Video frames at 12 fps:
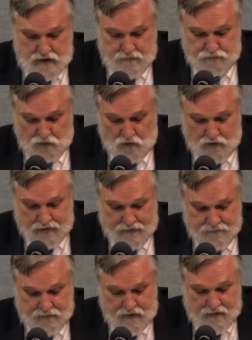employ.
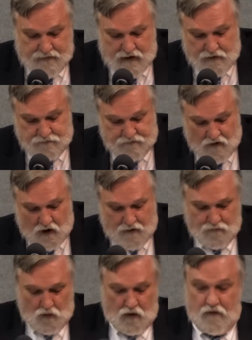They are
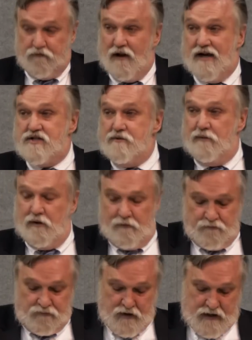far more flexible